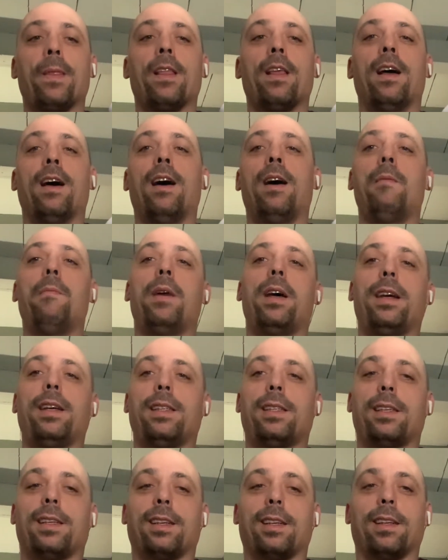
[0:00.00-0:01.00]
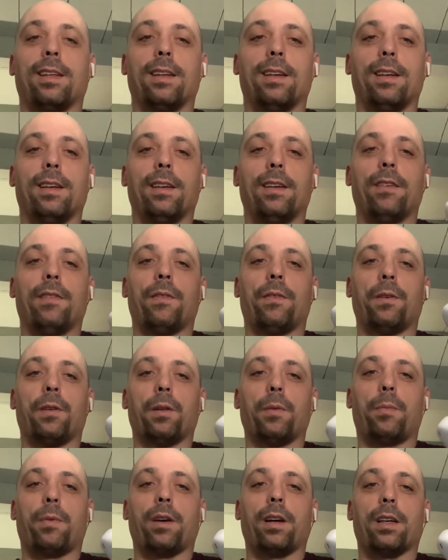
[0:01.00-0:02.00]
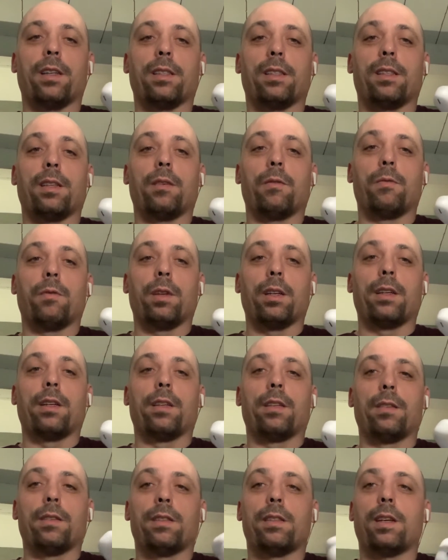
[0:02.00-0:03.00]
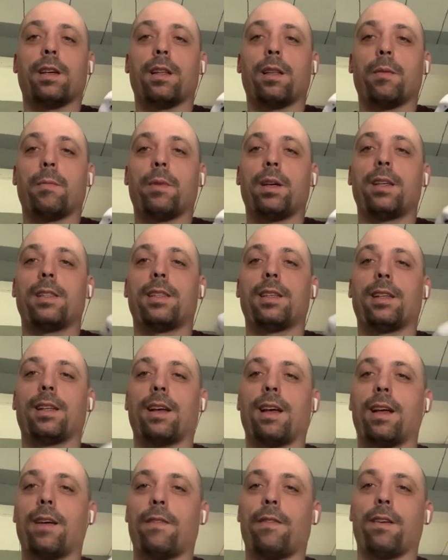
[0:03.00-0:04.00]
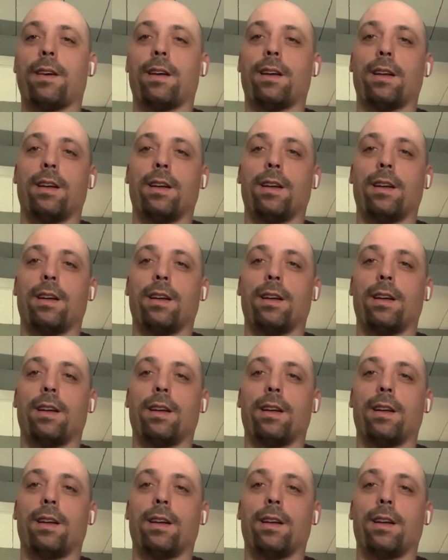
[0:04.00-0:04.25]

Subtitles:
amazing for the price. They really do sound amazing. They have a